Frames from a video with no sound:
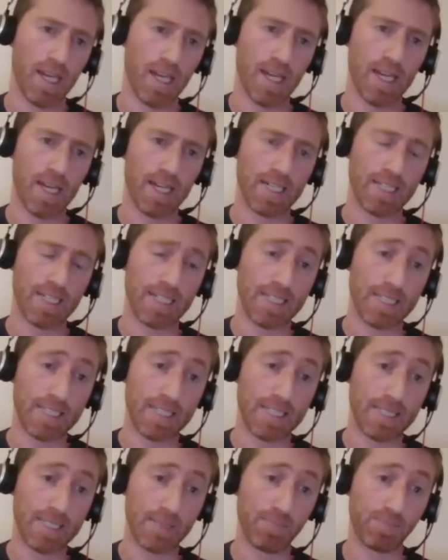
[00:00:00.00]

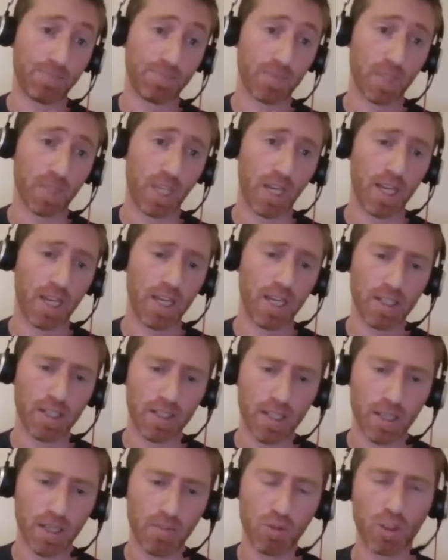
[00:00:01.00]

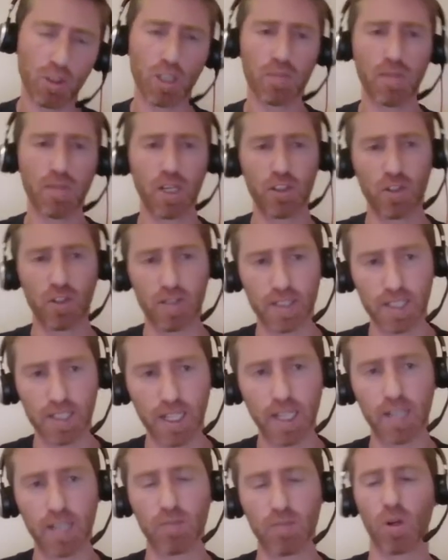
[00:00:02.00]
And the product manager is
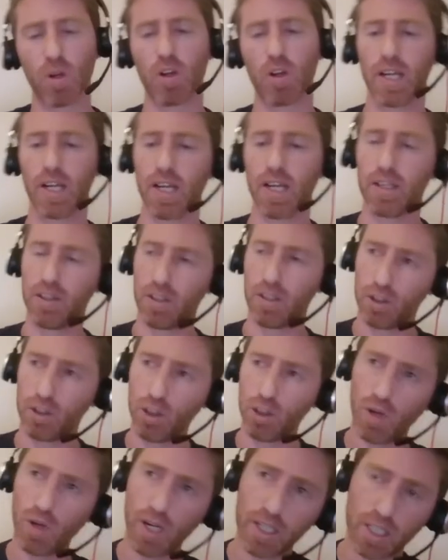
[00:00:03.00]
saying we're going to add
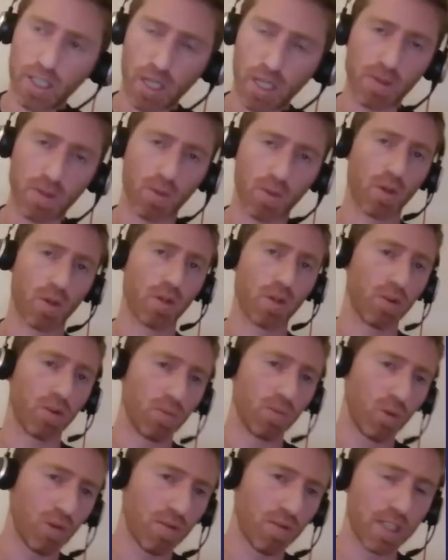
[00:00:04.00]
new items and we're going to
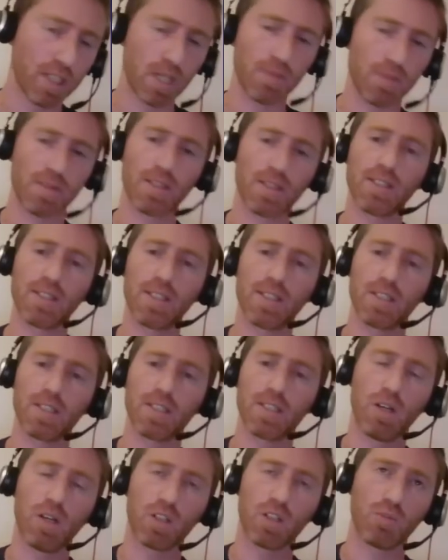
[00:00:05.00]
remove items. This is
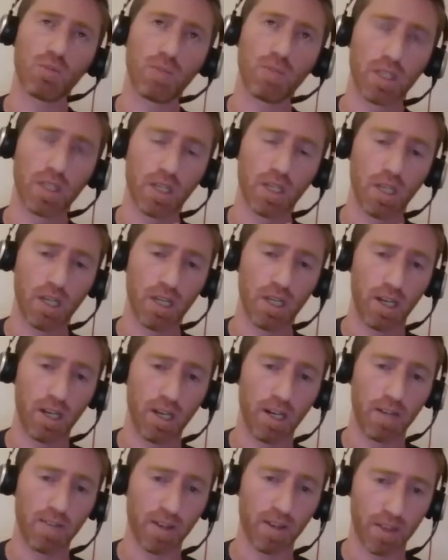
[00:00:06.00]
going to be a
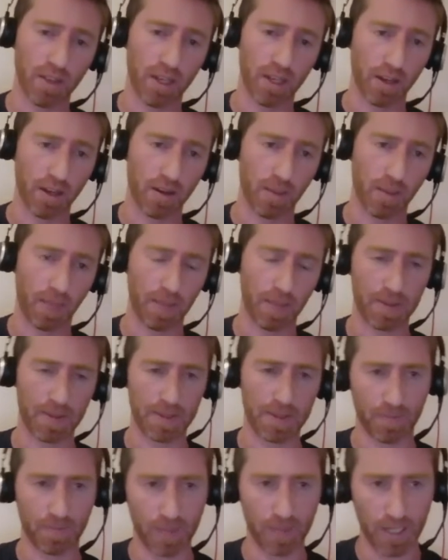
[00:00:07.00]
living thing.
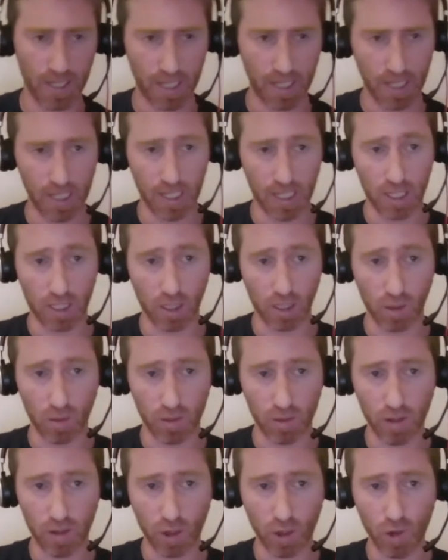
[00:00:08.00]
Okay. So
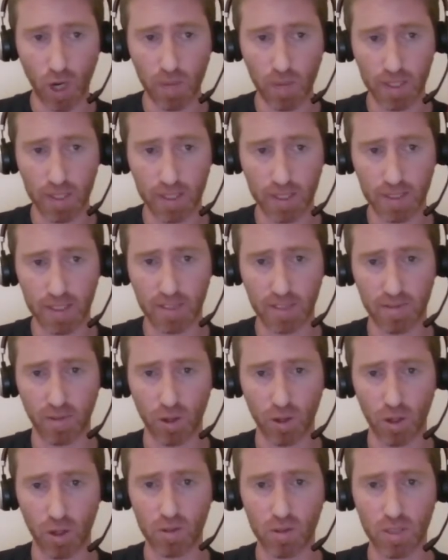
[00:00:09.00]
the requirement is as
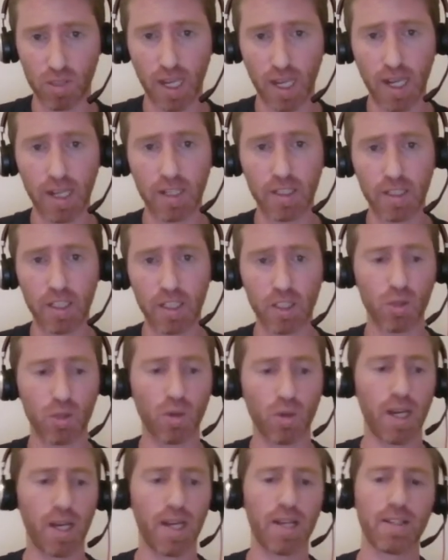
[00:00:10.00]
follows. I need
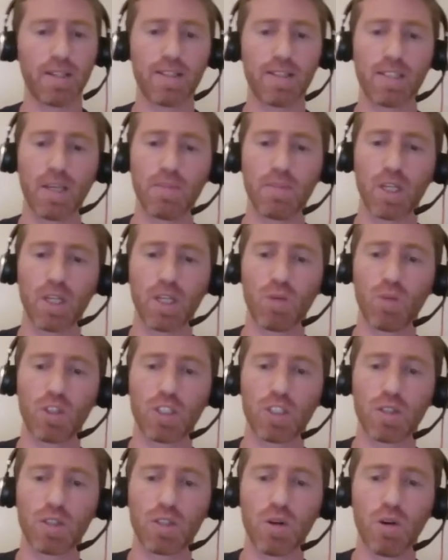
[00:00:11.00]
to add something
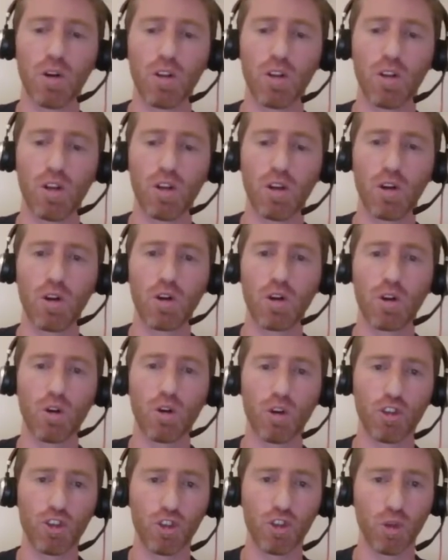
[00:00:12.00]
which is called
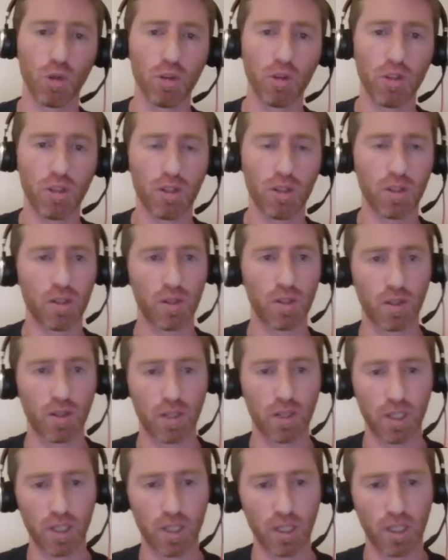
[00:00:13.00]
conjured.
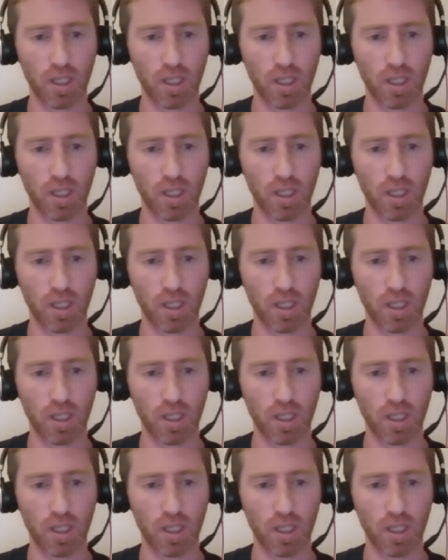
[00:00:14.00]
Okay.